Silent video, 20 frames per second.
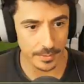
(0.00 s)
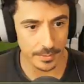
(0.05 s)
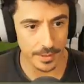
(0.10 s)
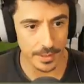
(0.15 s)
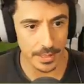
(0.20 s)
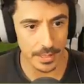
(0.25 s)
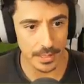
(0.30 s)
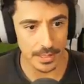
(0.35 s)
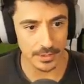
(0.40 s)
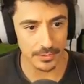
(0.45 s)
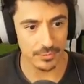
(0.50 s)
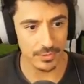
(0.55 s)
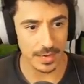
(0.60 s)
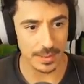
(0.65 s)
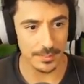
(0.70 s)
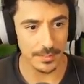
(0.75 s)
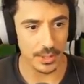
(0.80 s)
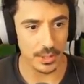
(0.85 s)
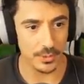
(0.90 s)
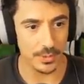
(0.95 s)
right, let's
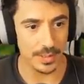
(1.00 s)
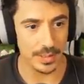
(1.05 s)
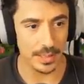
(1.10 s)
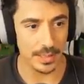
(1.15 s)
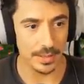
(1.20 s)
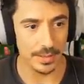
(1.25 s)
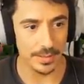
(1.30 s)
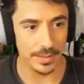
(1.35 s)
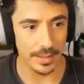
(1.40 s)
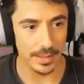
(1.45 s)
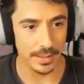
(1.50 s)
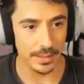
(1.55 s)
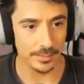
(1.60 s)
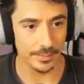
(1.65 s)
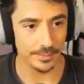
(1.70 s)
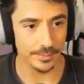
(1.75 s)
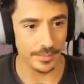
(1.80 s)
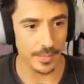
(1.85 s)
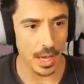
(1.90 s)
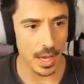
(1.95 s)
wrap you in like that.
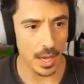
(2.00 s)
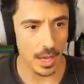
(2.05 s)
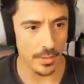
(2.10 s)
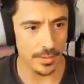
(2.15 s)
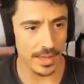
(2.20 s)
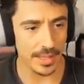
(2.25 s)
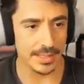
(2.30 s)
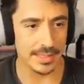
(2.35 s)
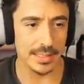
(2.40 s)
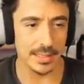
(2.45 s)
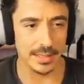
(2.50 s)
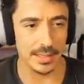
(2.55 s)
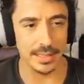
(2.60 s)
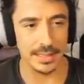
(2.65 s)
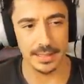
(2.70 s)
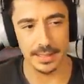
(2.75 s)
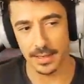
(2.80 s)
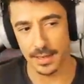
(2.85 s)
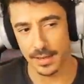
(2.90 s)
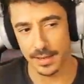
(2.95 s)
Oh, that's
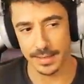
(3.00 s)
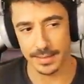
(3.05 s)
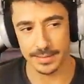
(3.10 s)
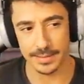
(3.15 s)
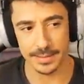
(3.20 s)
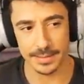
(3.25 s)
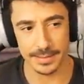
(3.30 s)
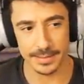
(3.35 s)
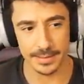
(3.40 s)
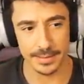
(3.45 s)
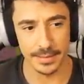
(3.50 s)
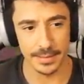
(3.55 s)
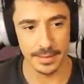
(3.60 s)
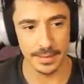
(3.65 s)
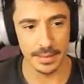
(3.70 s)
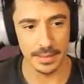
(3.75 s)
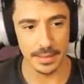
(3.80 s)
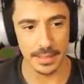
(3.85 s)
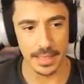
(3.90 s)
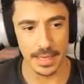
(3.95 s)
looking nice.
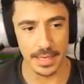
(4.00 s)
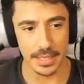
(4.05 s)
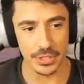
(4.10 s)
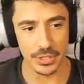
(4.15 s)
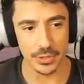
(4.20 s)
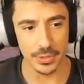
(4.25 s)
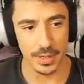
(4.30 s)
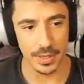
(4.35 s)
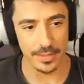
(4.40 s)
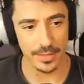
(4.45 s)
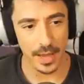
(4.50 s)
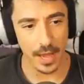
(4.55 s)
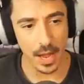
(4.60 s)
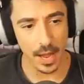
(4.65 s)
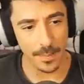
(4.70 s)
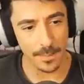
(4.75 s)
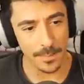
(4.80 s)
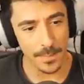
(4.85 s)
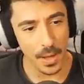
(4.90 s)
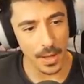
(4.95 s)
Yeah, I do like that.
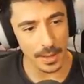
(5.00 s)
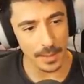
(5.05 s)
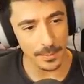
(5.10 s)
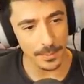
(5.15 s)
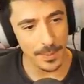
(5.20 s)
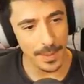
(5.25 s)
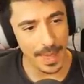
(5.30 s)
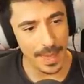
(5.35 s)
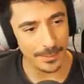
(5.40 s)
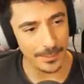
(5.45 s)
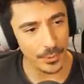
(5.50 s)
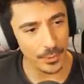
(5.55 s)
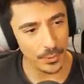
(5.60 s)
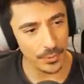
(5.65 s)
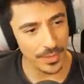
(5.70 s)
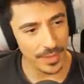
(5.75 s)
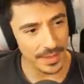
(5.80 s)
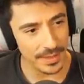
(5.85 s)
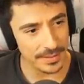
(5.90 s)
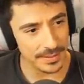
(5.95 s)
I might pebble
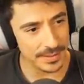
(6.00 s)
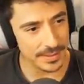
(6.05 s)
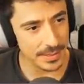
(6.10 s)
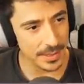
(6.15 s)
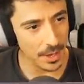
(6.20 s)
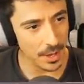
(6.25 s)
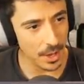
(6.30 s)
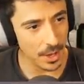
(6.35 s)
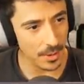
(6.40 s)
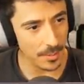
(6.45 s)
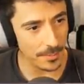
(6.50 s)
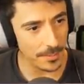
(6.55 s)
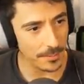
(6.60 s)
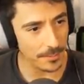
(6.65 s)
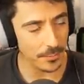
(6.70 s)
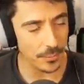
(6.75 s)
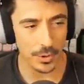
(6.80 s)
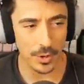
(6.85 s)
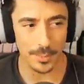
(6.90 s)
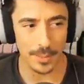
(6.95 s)
this up.
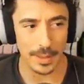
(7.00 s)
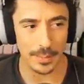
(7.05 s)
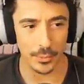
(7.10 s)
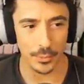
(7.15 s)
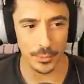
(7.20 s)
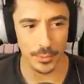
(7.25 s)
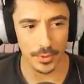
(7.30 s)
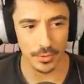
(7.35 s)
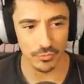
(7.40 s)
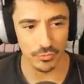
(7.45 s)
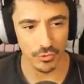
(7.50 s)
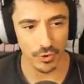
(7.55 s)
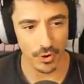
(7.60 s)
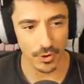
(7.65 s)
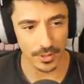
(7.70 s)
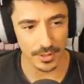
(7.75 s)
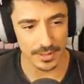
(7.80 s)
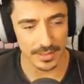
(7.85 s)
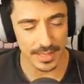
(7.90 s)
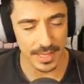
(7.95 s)
Well, not pebble, put
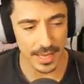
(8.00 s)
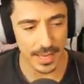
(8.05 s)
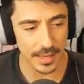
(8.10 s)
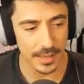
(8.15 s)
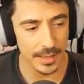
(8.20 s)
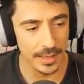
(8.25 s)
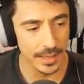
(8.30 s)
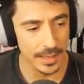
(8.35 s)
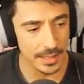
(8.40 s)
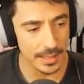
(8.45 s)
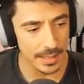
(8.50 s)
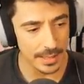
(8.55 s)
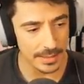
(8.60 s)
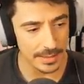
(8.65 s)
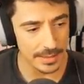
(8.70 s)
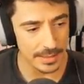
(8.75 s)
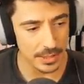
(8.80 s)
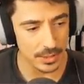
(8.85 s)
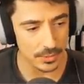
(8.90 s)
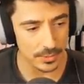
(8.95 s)
rocks there.
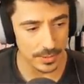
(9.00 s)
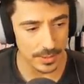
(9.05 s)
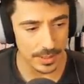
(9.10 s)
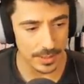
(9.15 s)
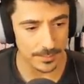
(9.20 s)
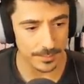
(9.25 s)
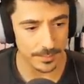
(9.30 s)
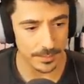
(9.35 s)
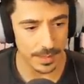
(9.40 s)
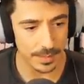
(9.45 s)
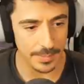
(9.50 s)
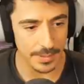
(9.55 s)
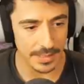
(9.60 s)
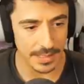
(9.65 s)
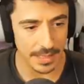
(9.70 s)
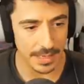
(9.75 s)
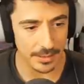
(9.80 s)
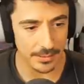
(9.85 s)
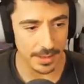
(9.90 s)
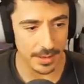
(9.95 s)
Let's do that. Let me
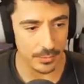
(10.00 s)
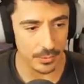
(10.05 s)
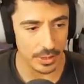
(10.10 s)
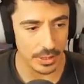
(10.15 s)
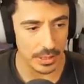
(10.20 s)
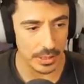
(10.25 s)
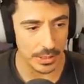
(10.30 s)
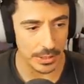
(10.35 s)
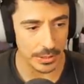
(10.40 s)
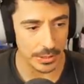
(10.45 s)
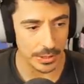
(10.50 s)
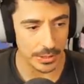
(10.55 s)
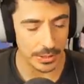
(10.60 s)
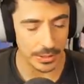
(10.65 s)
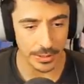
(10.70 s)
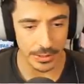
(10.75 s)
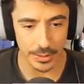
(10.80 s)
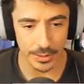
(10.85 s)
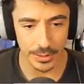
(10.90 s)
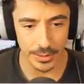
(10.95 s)
see how that would look.
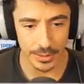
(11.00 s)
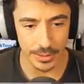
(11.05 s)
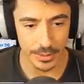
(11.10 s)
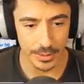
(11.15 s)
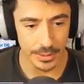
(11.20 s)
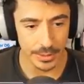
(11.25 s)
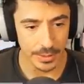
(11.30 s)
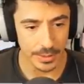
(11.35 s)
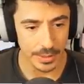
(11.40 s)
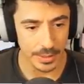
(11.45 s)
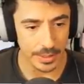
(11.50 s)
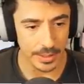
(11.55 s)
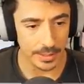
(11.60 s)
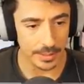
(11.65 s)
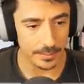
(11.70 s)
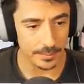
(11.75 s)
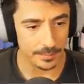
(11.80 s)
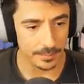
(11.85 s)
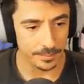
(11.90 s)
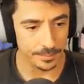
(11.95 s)

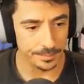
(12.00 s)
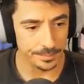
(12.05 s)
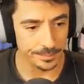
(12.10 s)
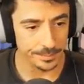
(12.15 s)
Um,